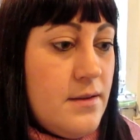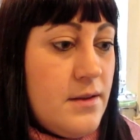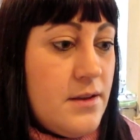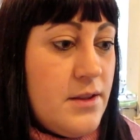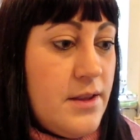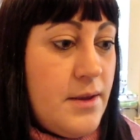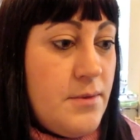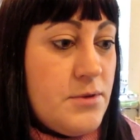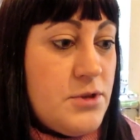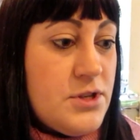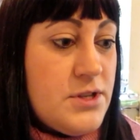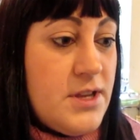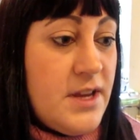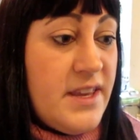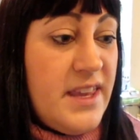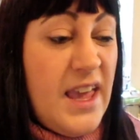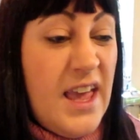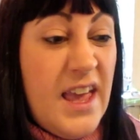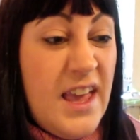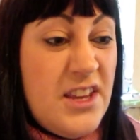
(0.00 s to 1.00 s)
And they were just
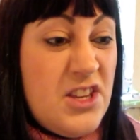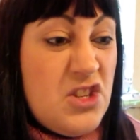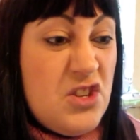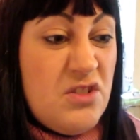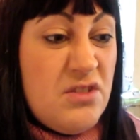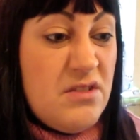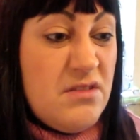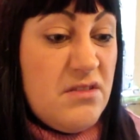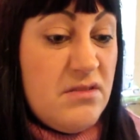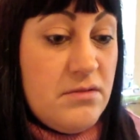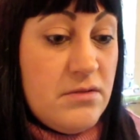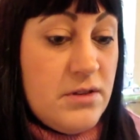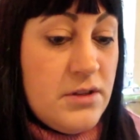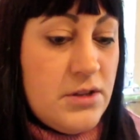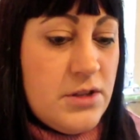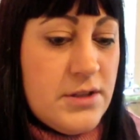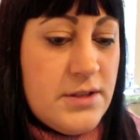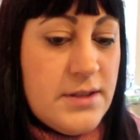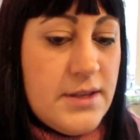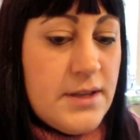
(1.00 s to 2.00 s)
like, yeah, sure. And you
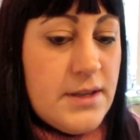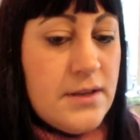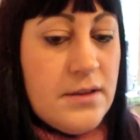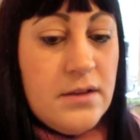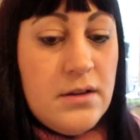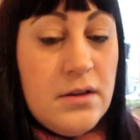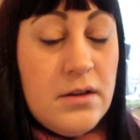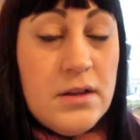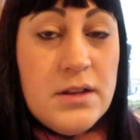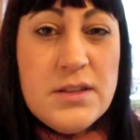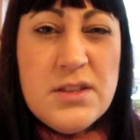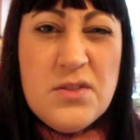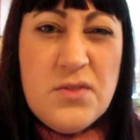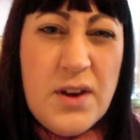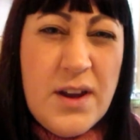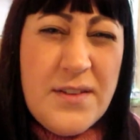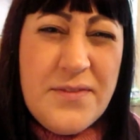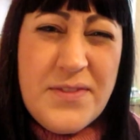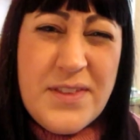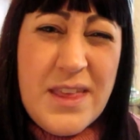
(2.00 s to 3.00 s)
just think, oh, it's all
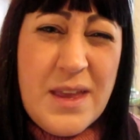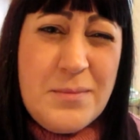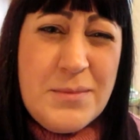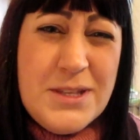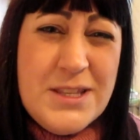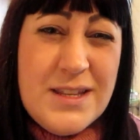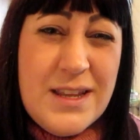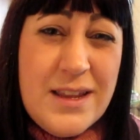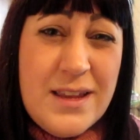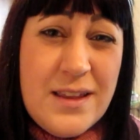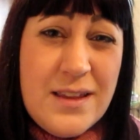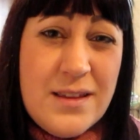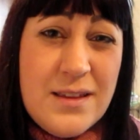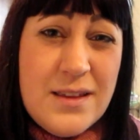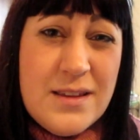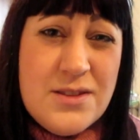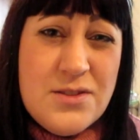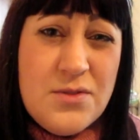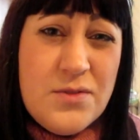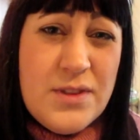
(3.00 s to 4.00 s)
right for them, isn't it?
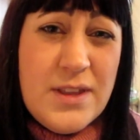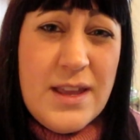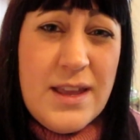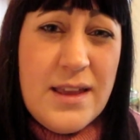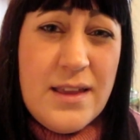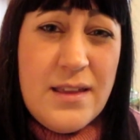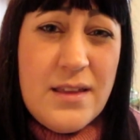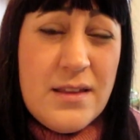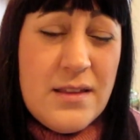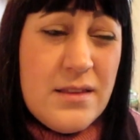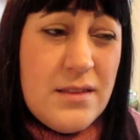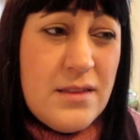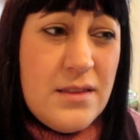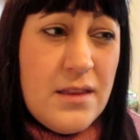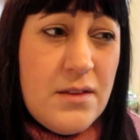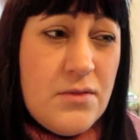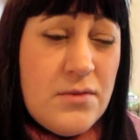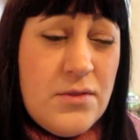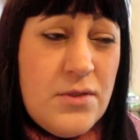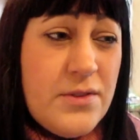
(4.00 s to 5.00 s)
It's not
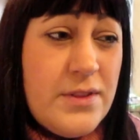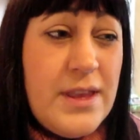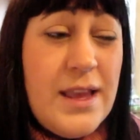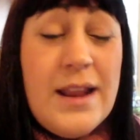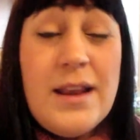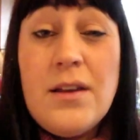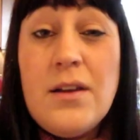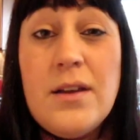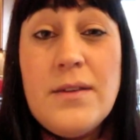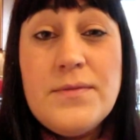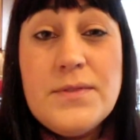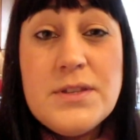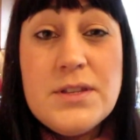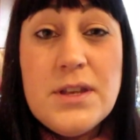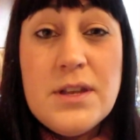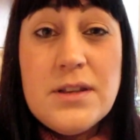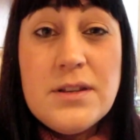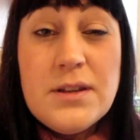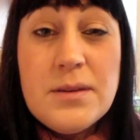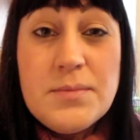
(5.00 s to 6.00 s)
their lives
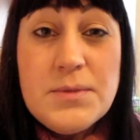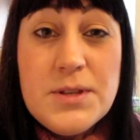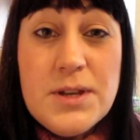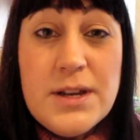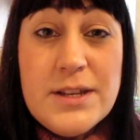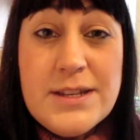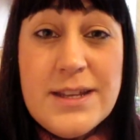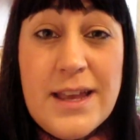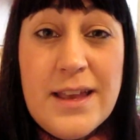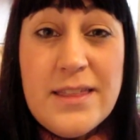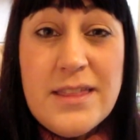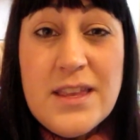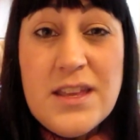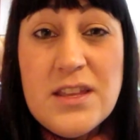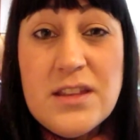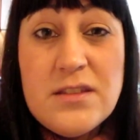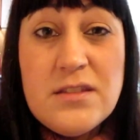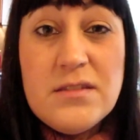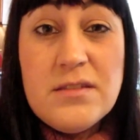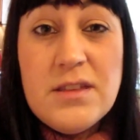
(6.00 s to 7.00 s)
turned upside down.
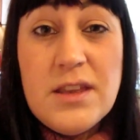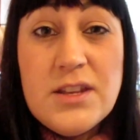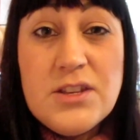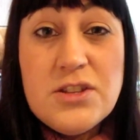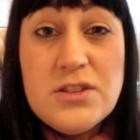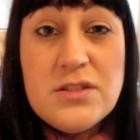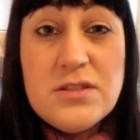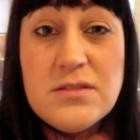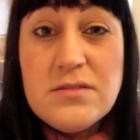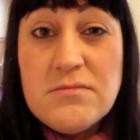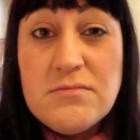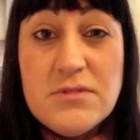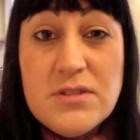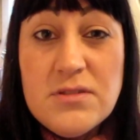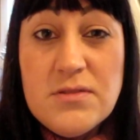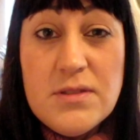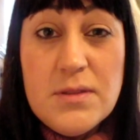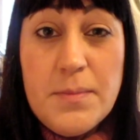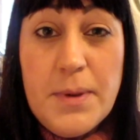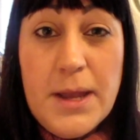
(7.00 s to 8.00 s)
They're just
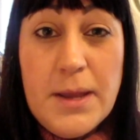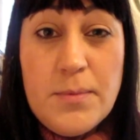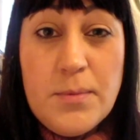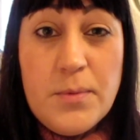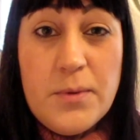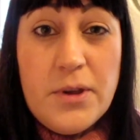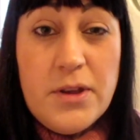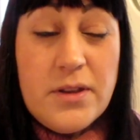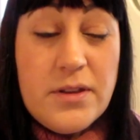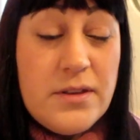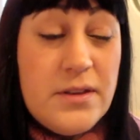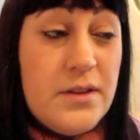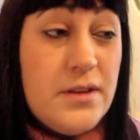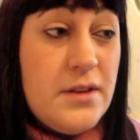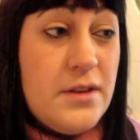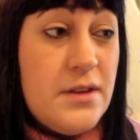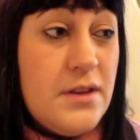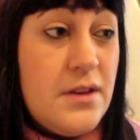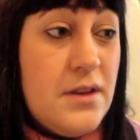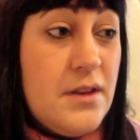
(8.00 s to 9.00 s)
doing the paperwork.
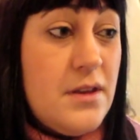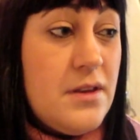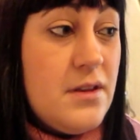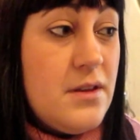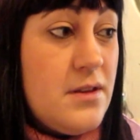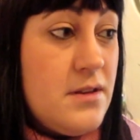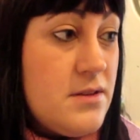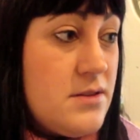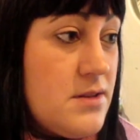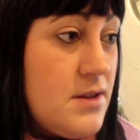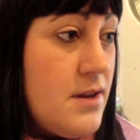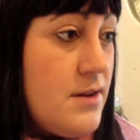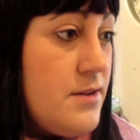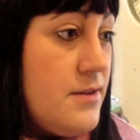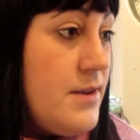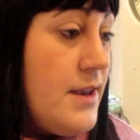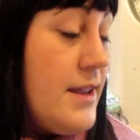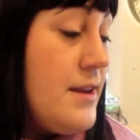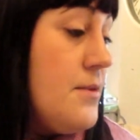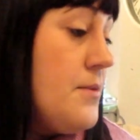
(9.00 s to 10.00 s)
So
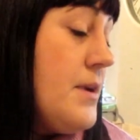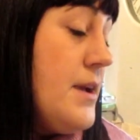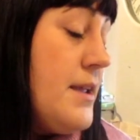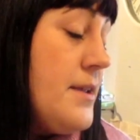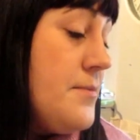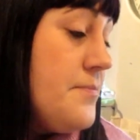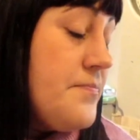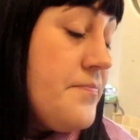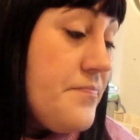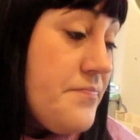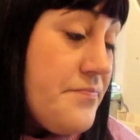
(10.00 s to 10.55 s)
anyway,